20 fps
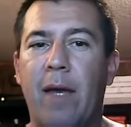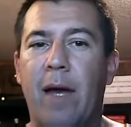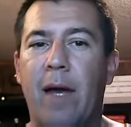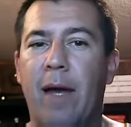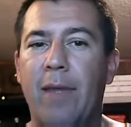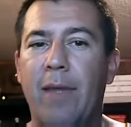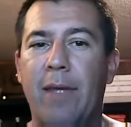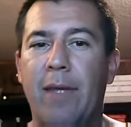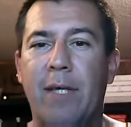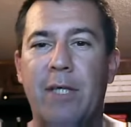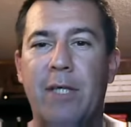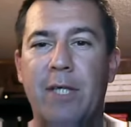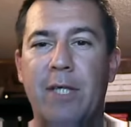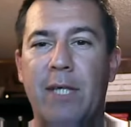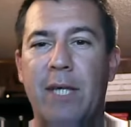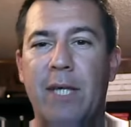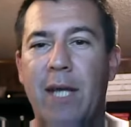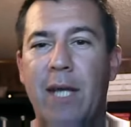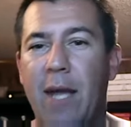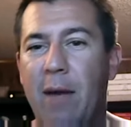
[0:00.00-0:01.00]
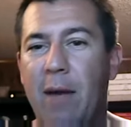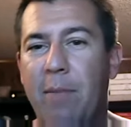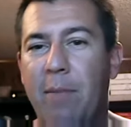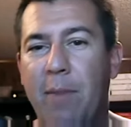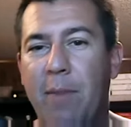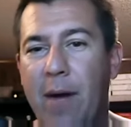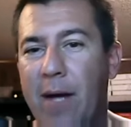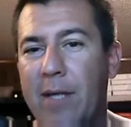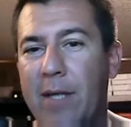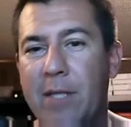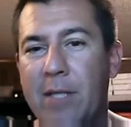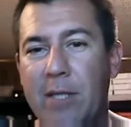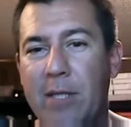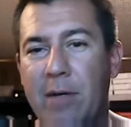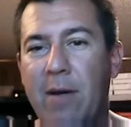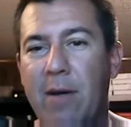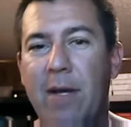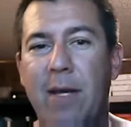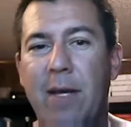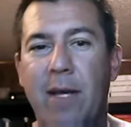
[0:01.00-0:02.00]
I think she can outbox
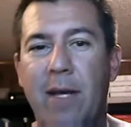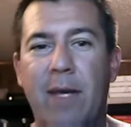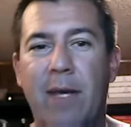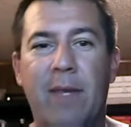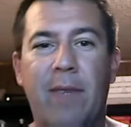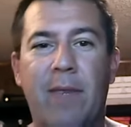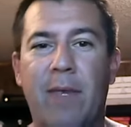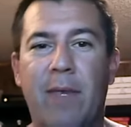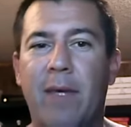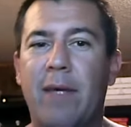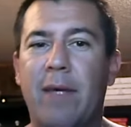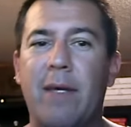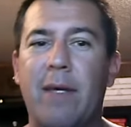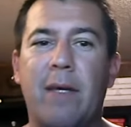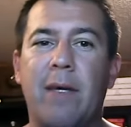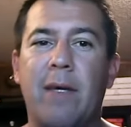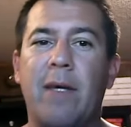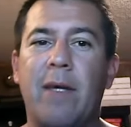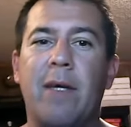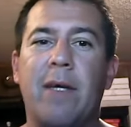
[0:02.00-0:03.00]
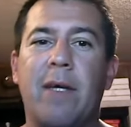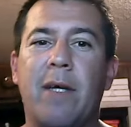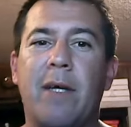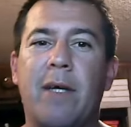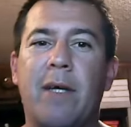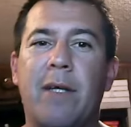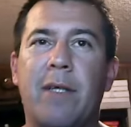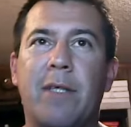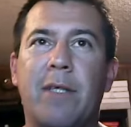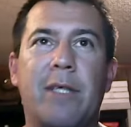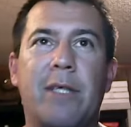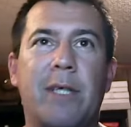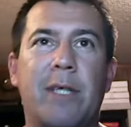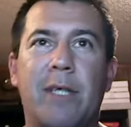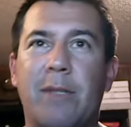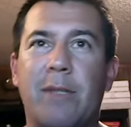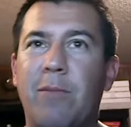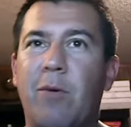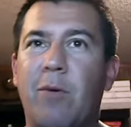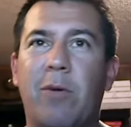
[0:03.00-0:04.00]
Joanna. I think she
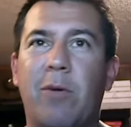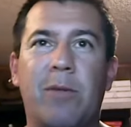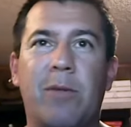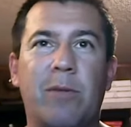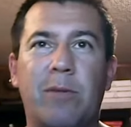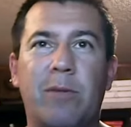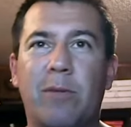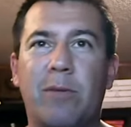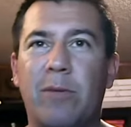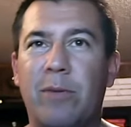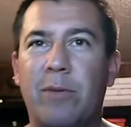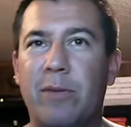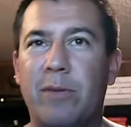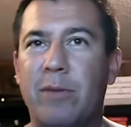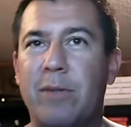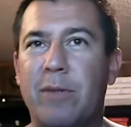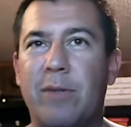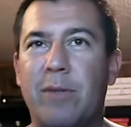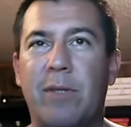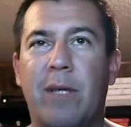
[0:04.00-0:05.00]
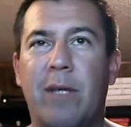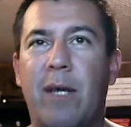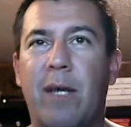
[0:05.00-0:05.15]
has more tools,